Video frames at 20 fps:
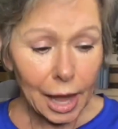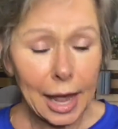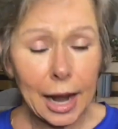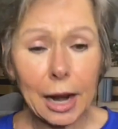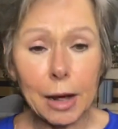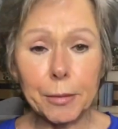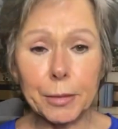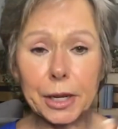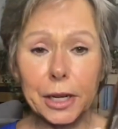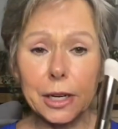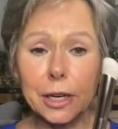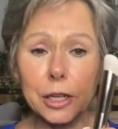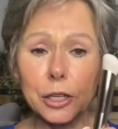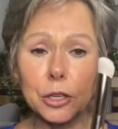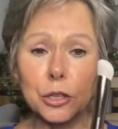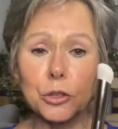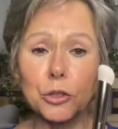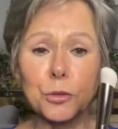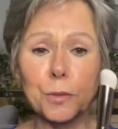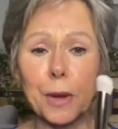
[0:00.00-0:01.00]
And I'm going to
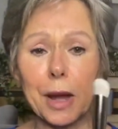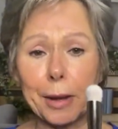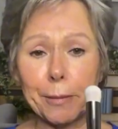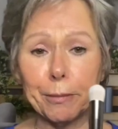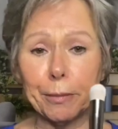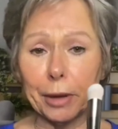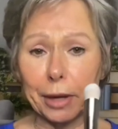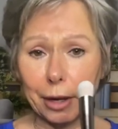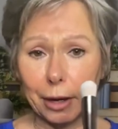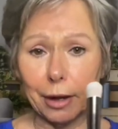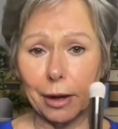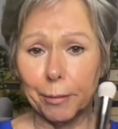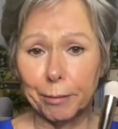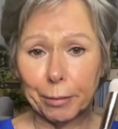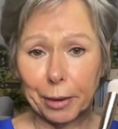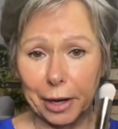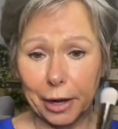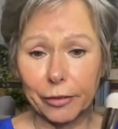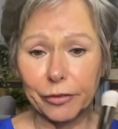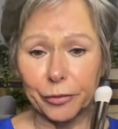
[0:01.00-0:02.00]
use my
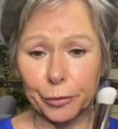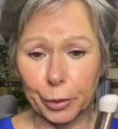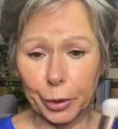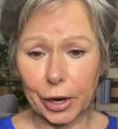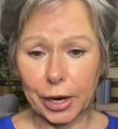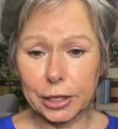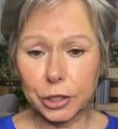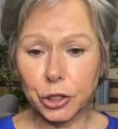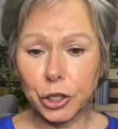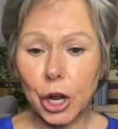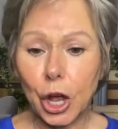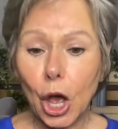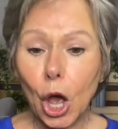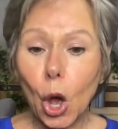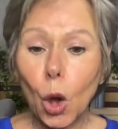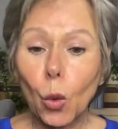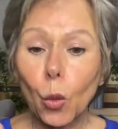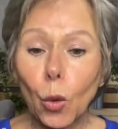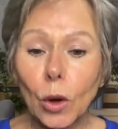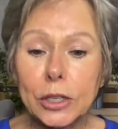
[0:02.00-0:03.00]
buff brush.
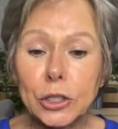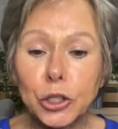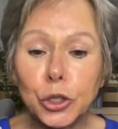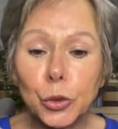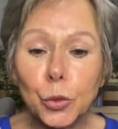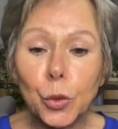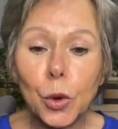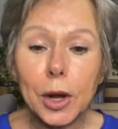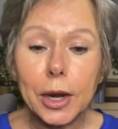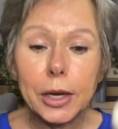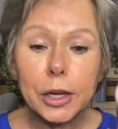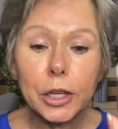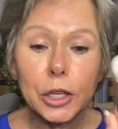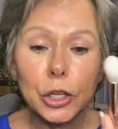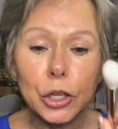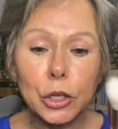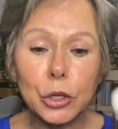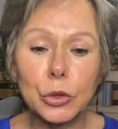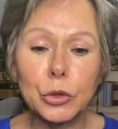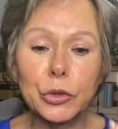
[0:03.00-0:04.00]
What you want to
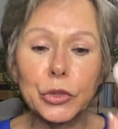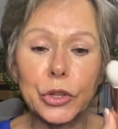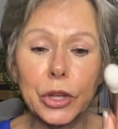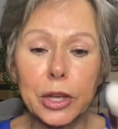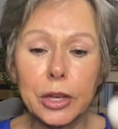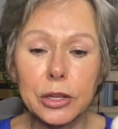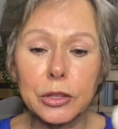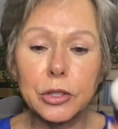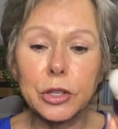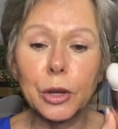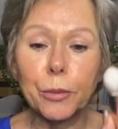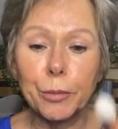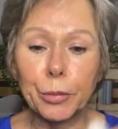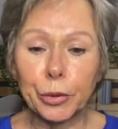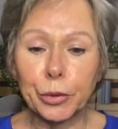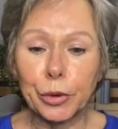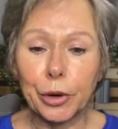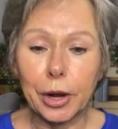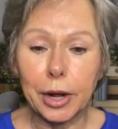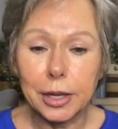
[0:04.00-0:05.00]
use is a
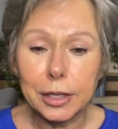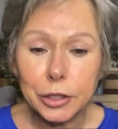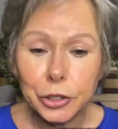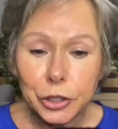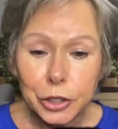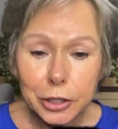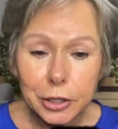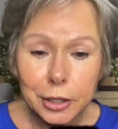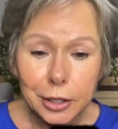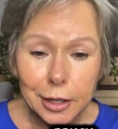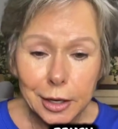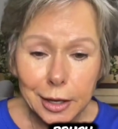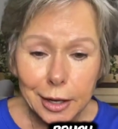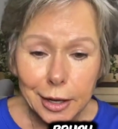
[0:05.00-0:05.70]
brush.